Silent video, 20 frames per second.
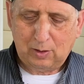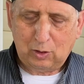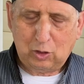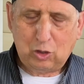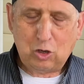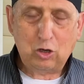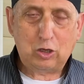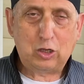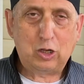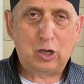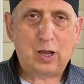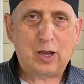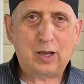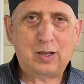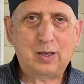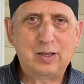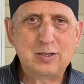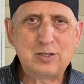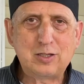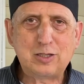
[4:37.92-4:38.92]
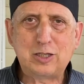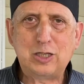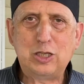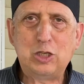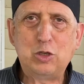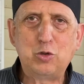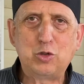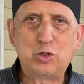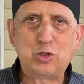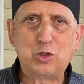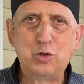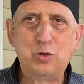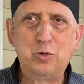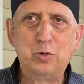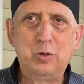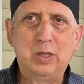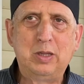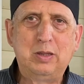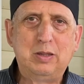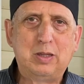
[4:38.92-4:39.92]
Good luck. See you
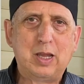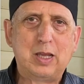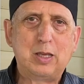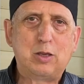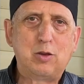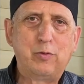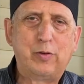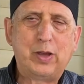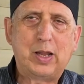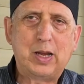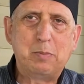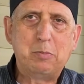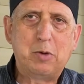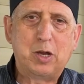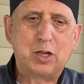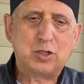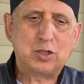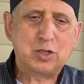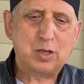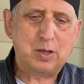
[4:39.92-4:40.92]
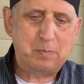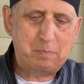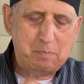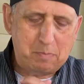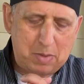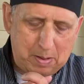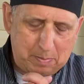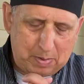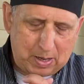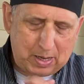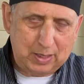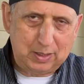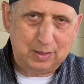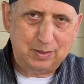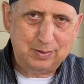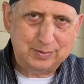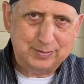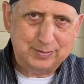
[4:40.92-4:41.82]
soon. Thank you very much. Bye-bye.